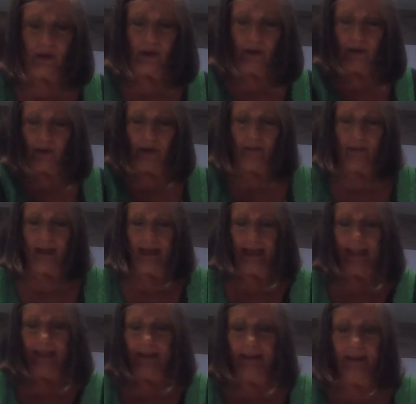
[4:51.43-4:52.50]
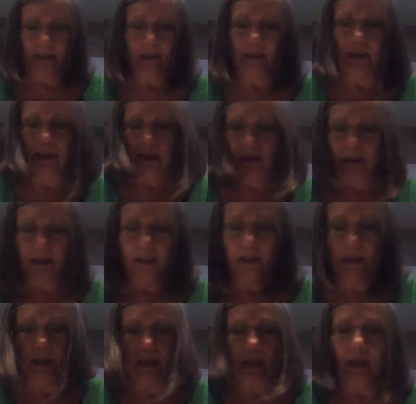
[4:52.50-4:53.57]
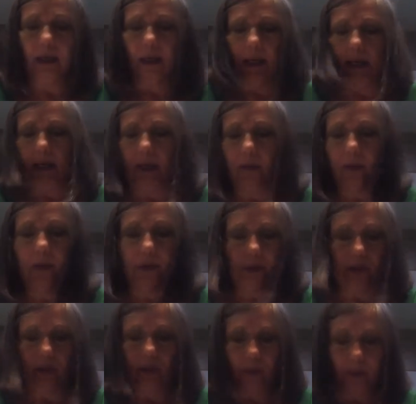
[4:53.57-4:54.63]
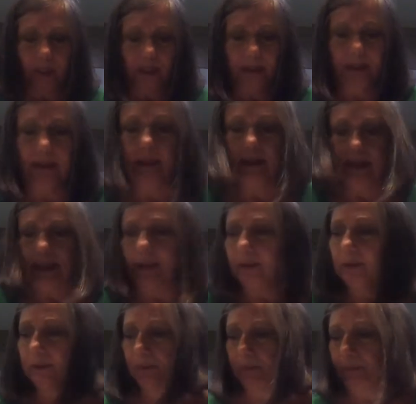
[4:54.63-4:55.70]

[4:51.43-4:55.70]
on our mat and we're just going to press this out.